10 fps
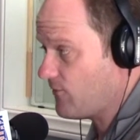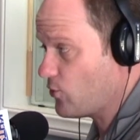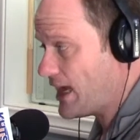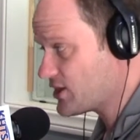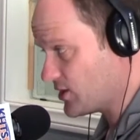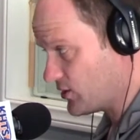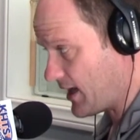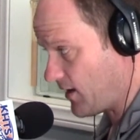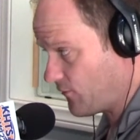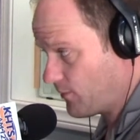If you actually
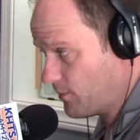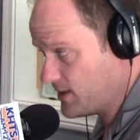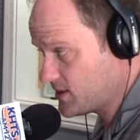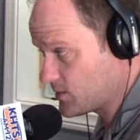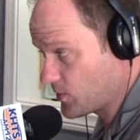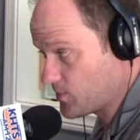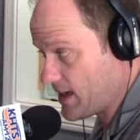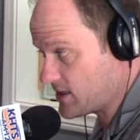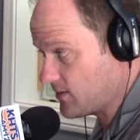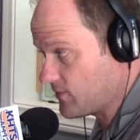look at it from a business
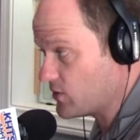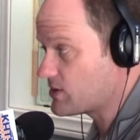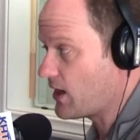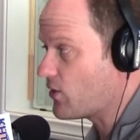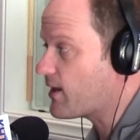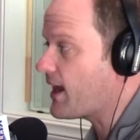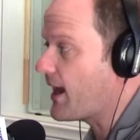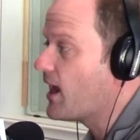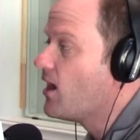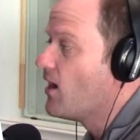perspective, you say,
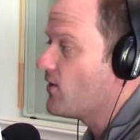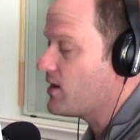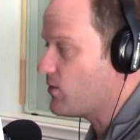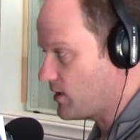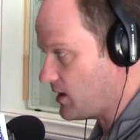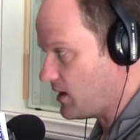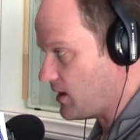"Okay, he."